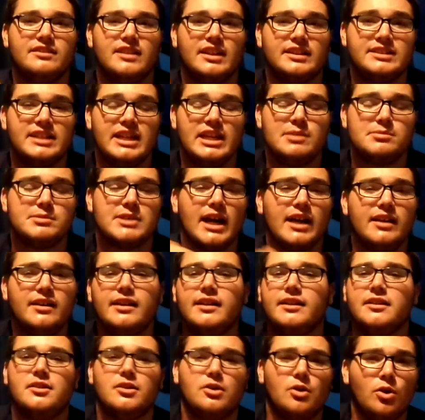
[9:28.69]
The teams
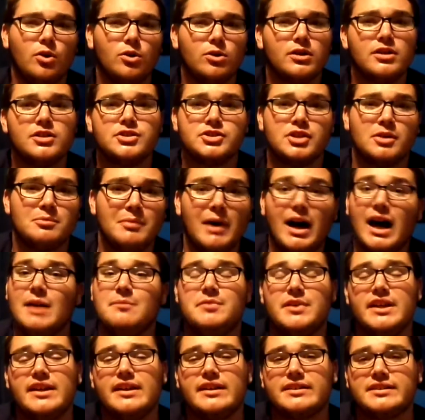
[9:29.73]
highlighted in orange are my
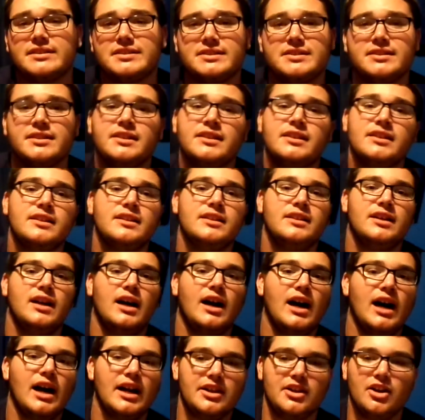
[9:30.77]
picks.
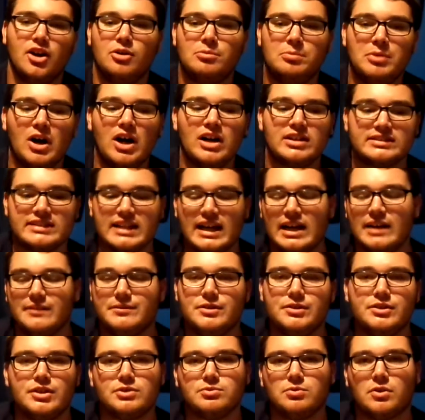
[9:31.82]
You know, pause that if
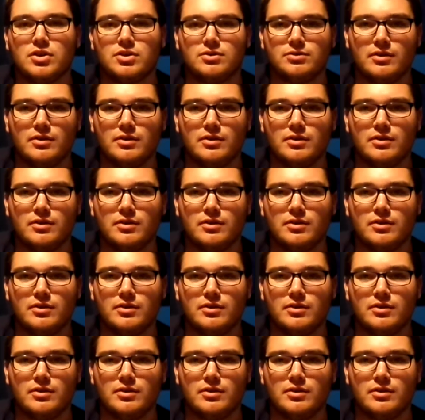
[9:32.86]
you just want to